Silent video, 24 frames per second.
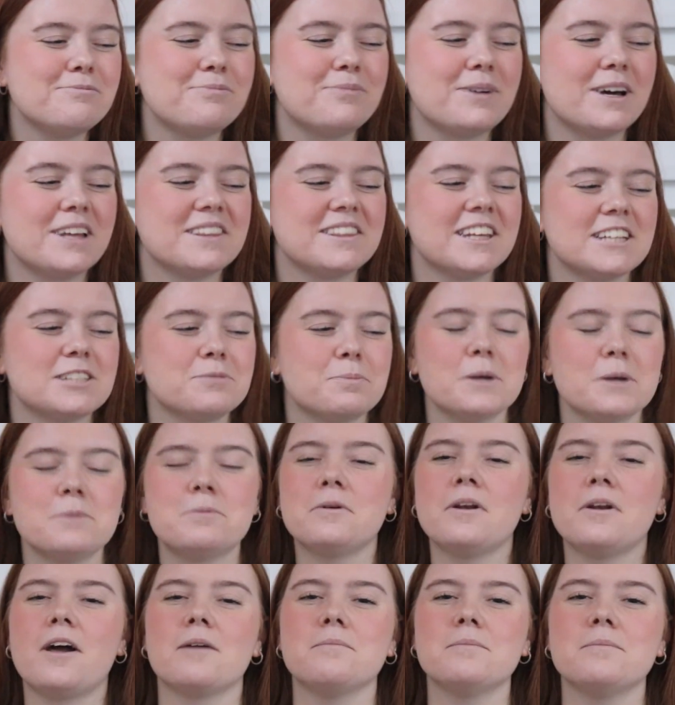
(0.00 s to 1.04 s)
But there's people
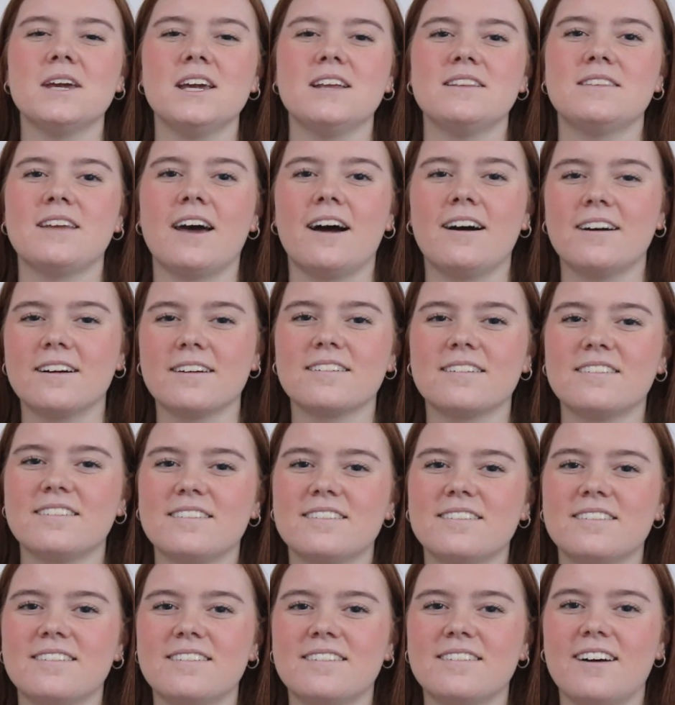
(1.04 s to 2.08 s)
like me that
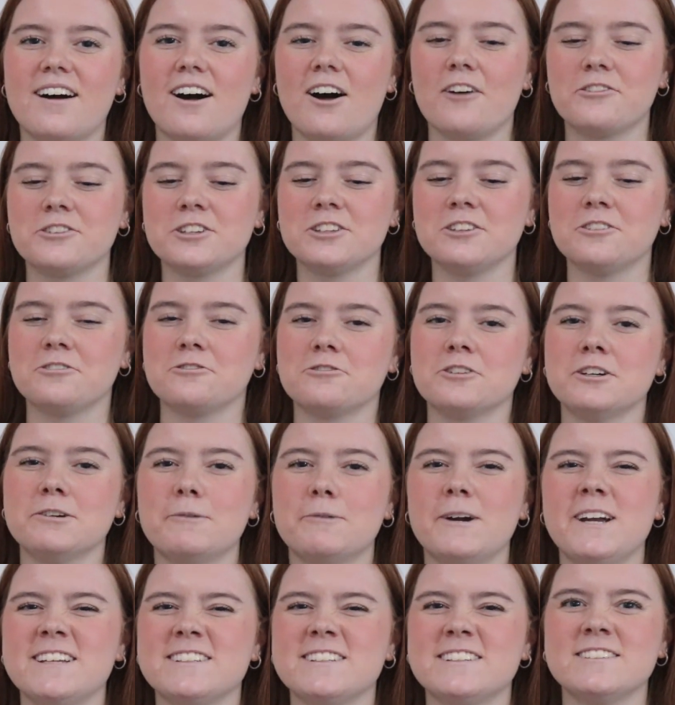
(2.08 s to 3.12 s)
after the 3
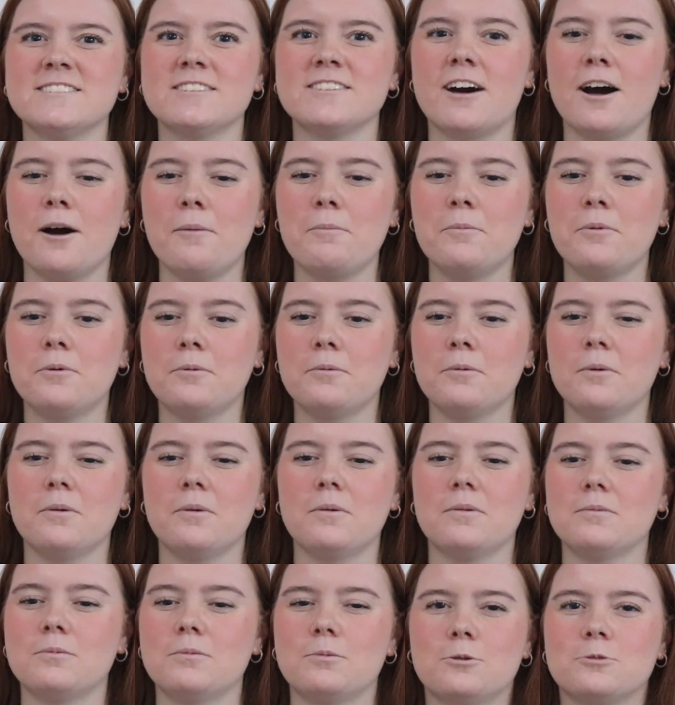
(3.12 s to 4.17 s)
weeks is up,
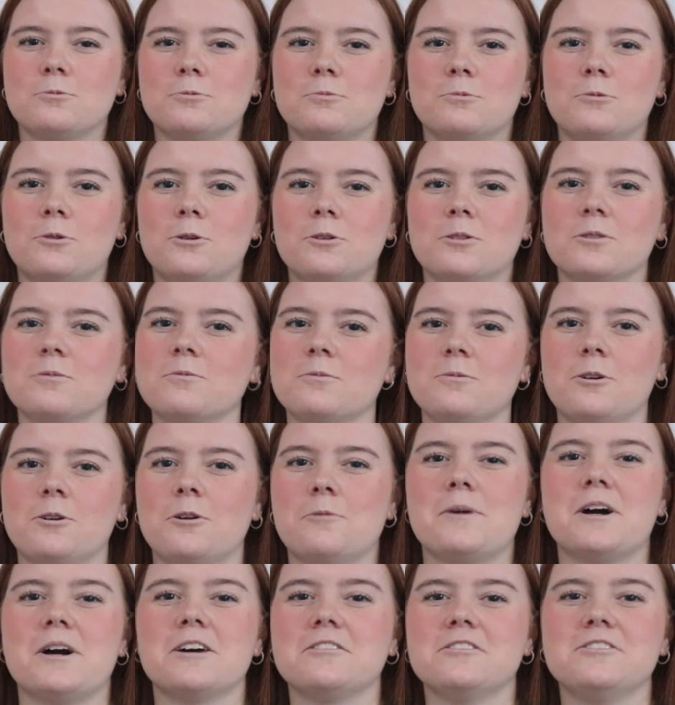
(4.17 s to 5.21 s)
what am
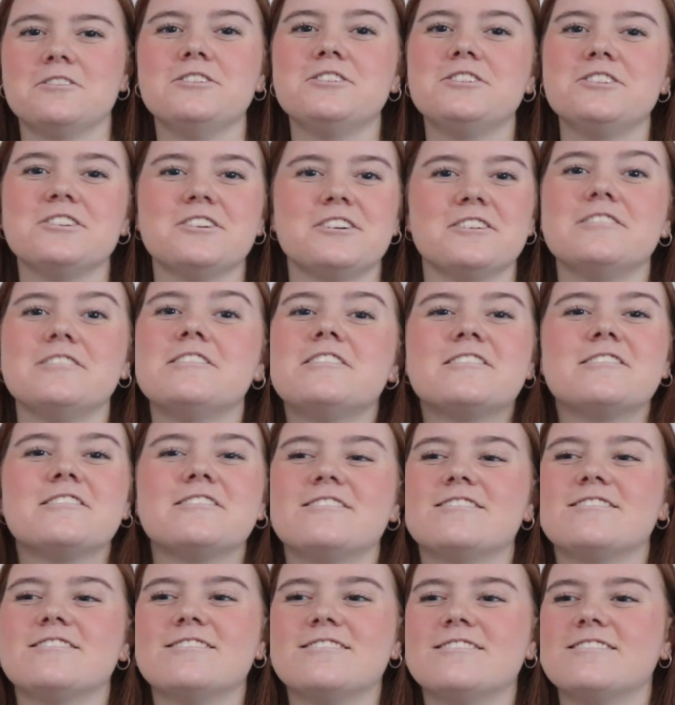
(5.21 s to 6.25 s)
I going to do?
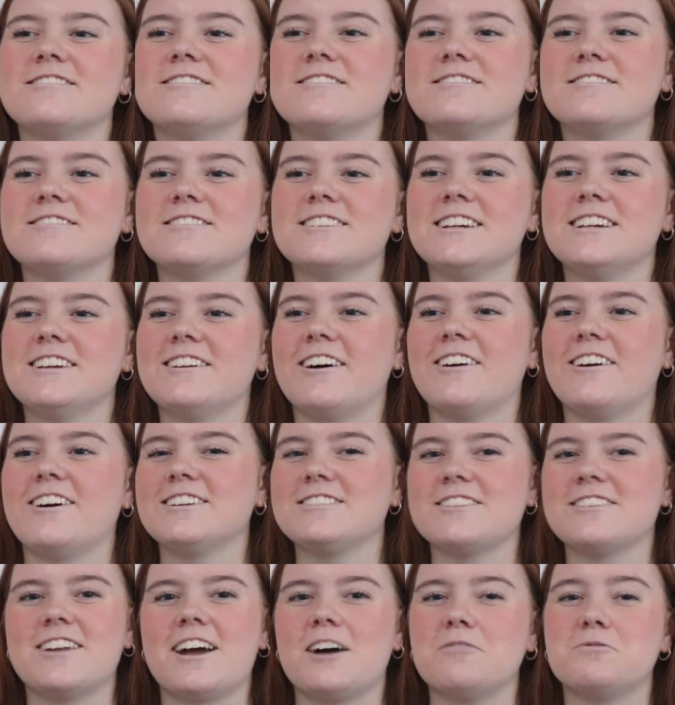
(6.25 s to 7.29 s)
You know, I
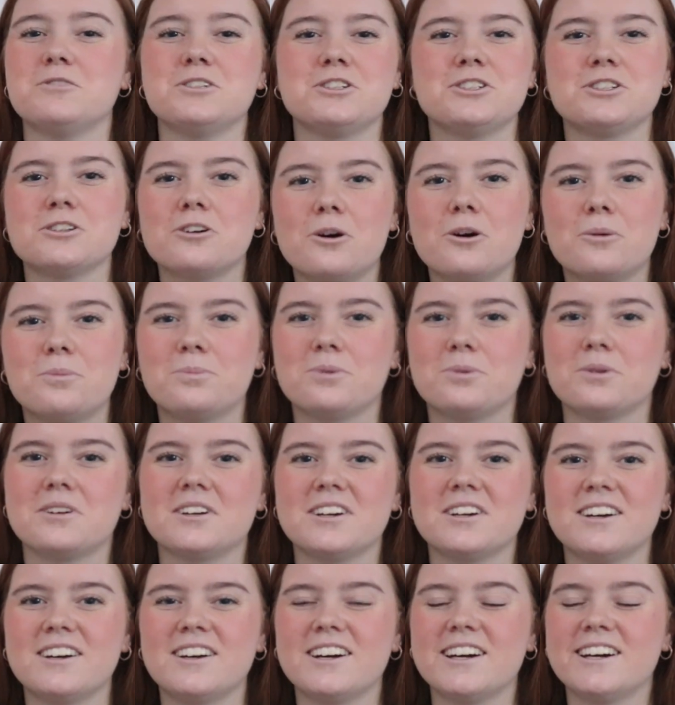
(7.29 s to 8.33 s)
don't have a job.
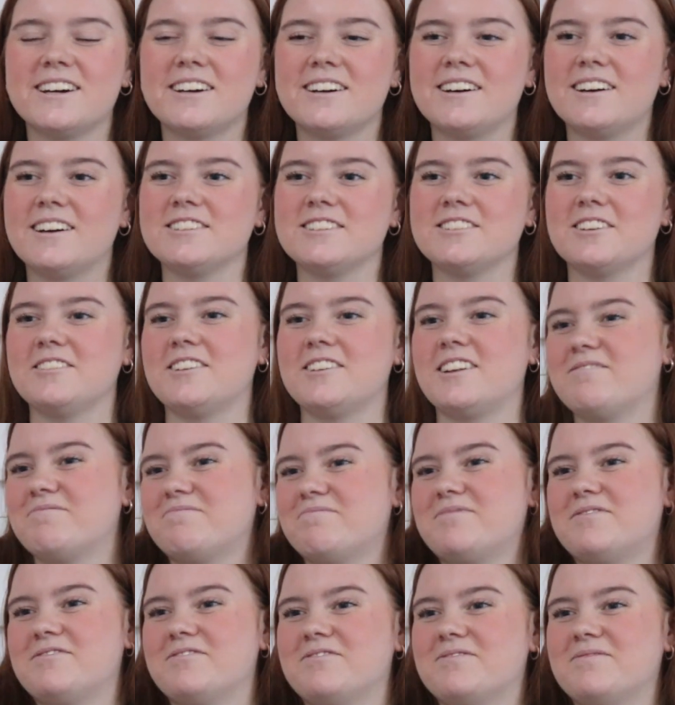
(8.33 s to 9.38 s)
I don't
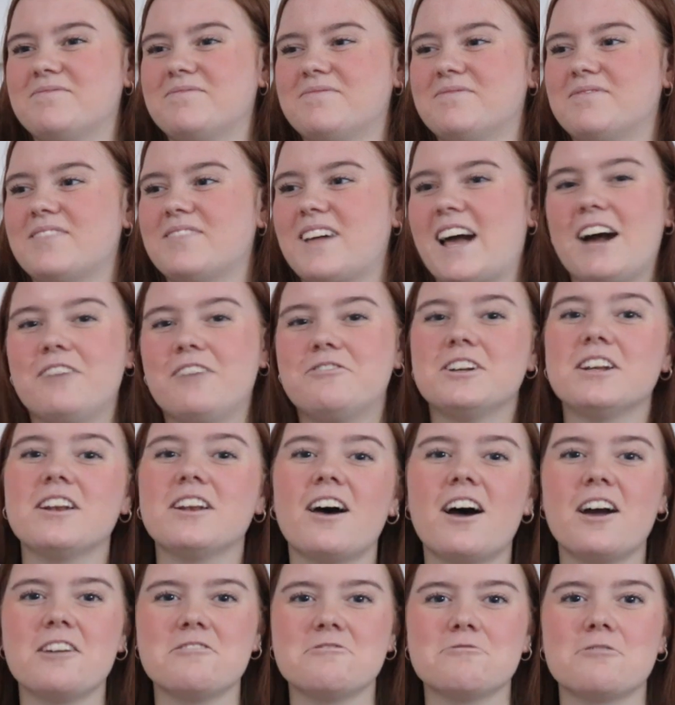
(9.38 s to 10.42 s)
have a
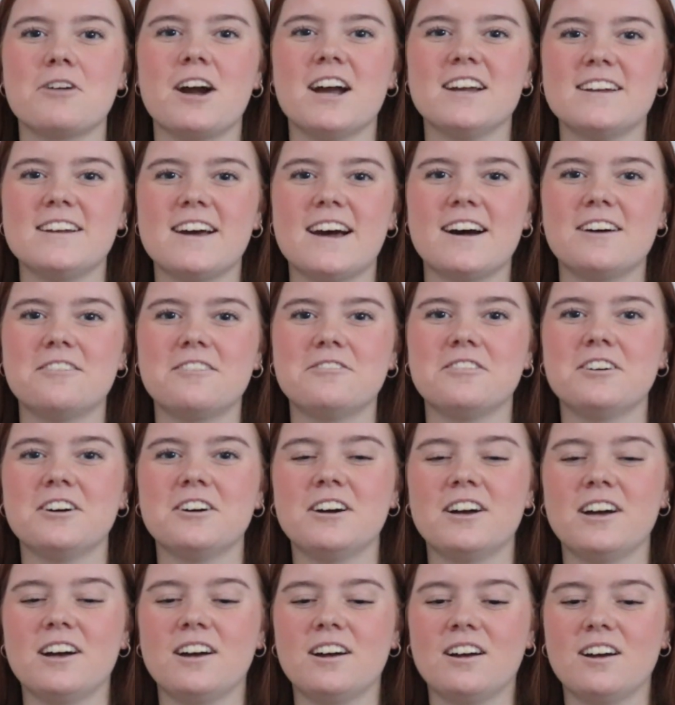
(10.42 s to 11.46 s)
life right now.
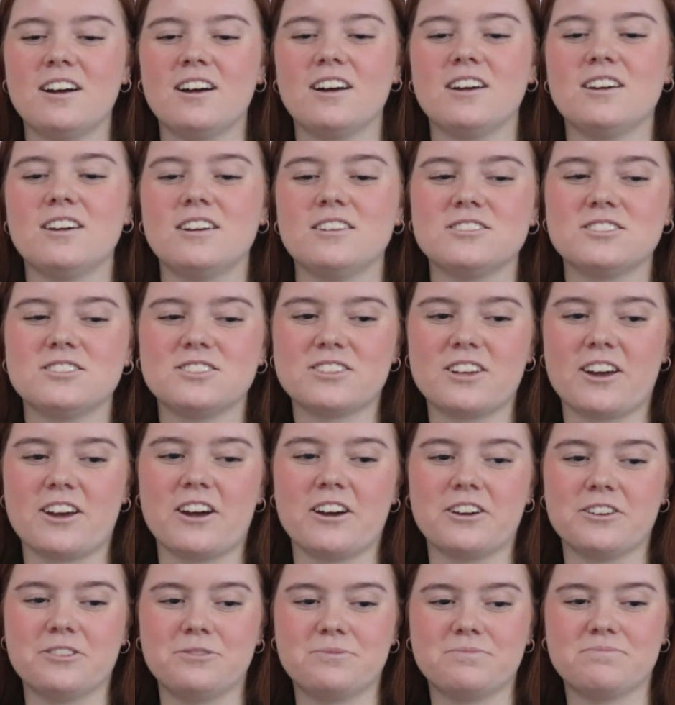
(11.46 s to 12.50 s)

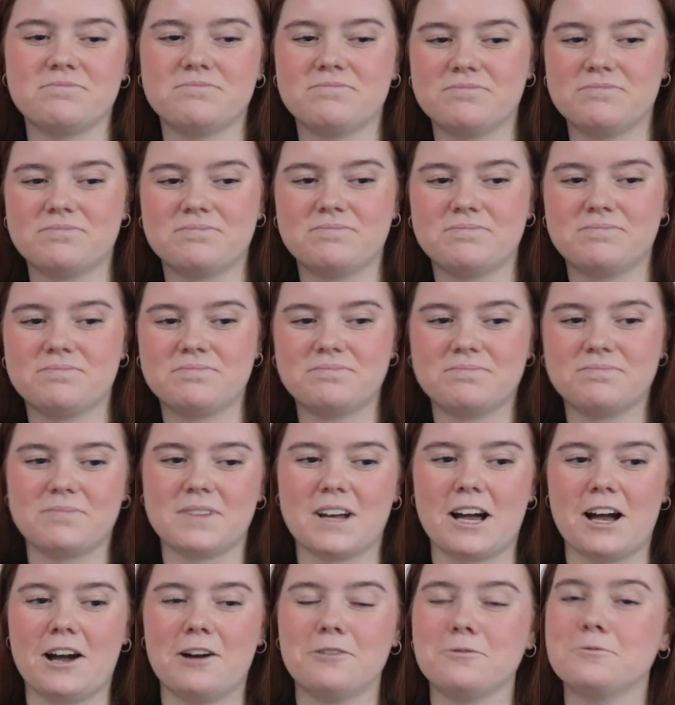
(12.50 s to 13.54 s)
So
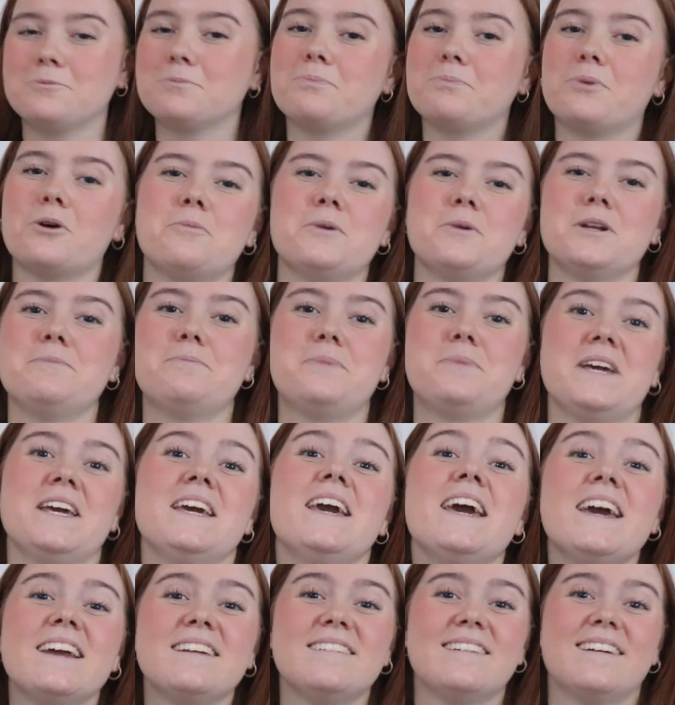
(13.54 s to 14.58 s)
I'll probably be in.